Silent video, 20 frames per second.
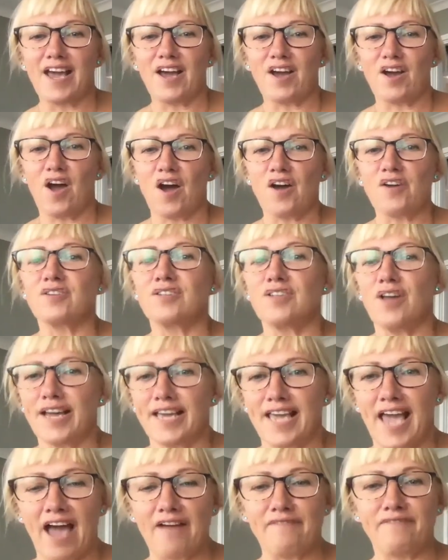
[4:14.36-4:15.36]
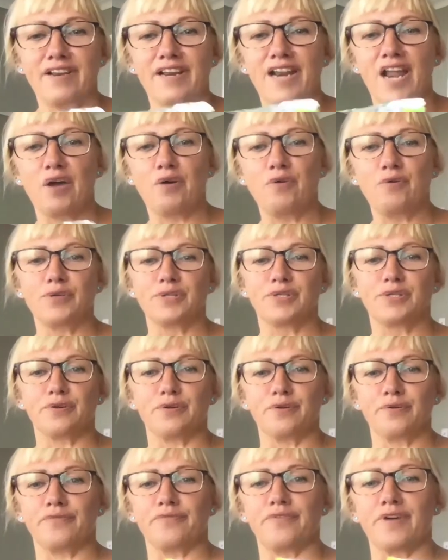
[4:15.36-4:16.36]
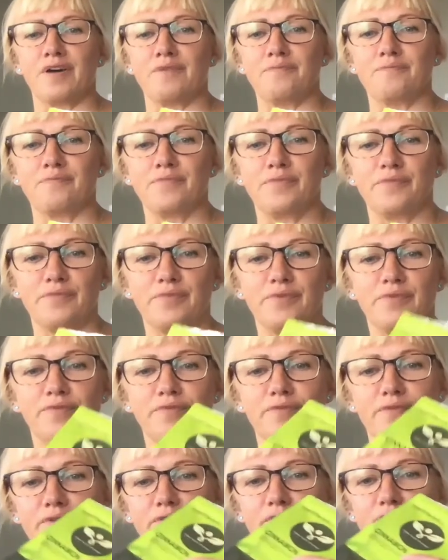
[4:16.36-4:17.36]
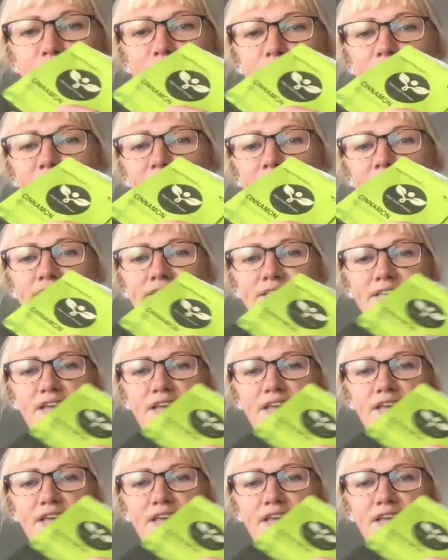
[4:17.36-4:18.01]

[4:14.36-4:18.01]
Because I have loads of these